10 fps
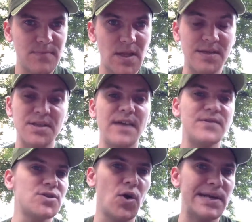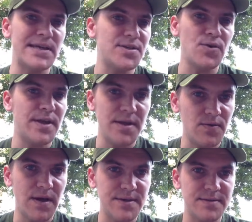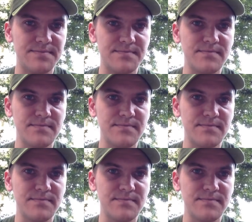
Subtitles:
instead of just going ahead and doing it anyways.